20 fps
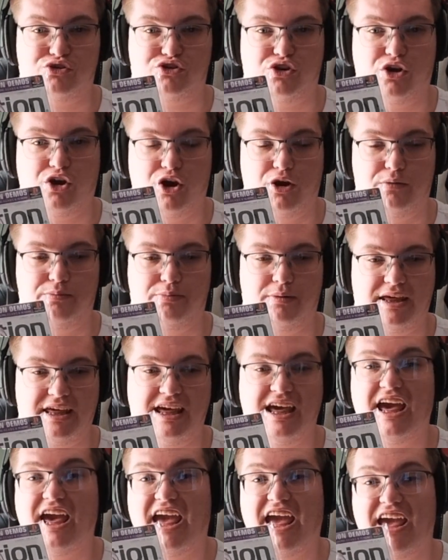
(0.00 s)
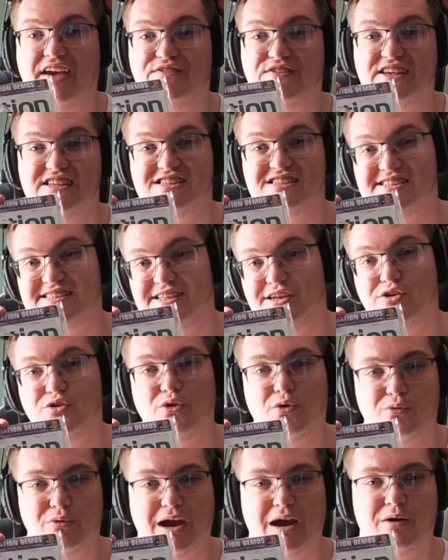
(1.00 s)
So hopefully, if it's
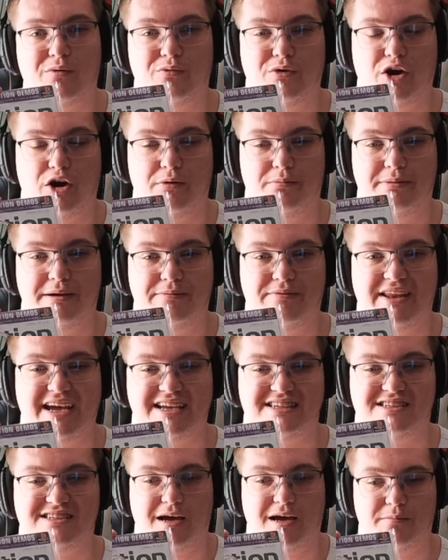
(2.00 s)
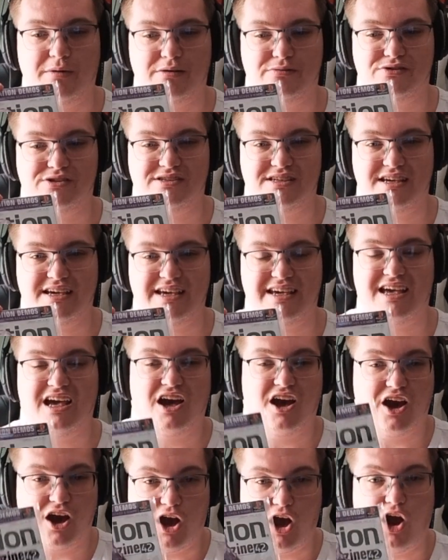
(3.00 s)
still around, we'll hopefully the next I'll see,
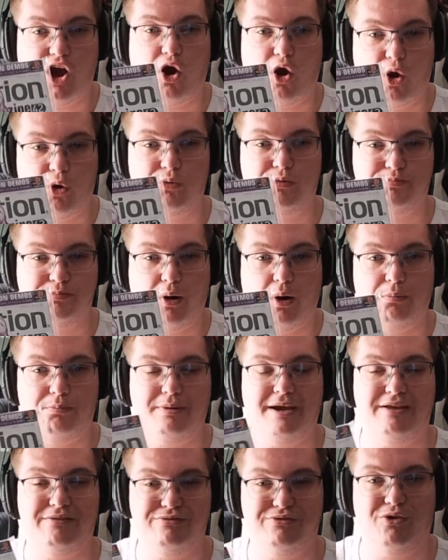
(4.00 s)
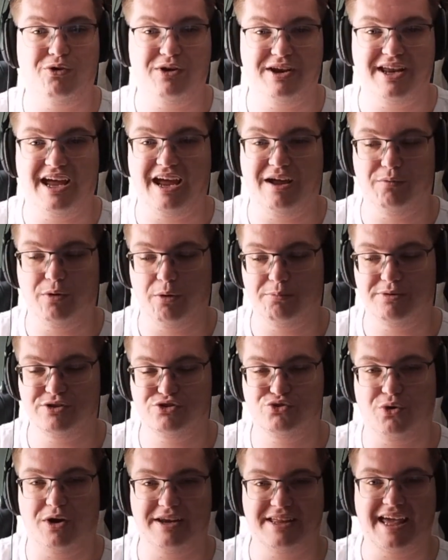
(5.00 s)
I'll pop in for it and I'll be
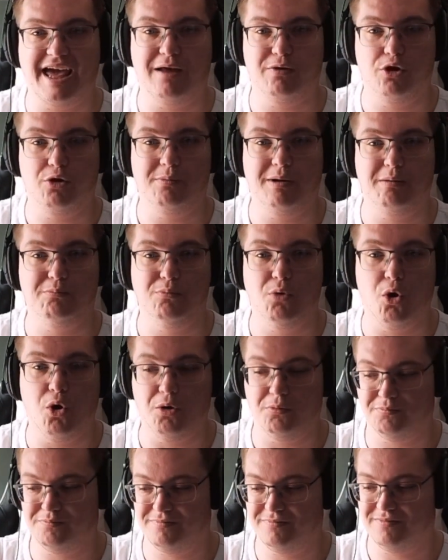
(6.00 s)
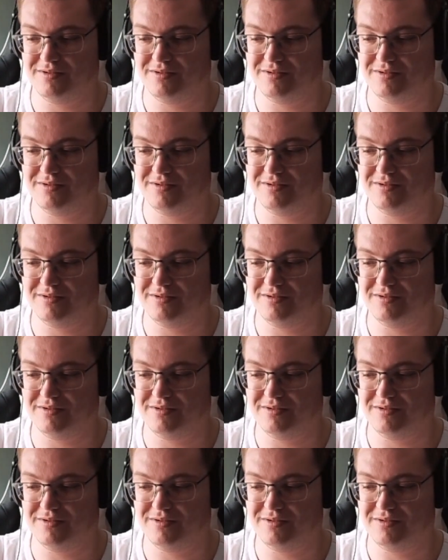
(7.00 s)
trying to get a little bit more.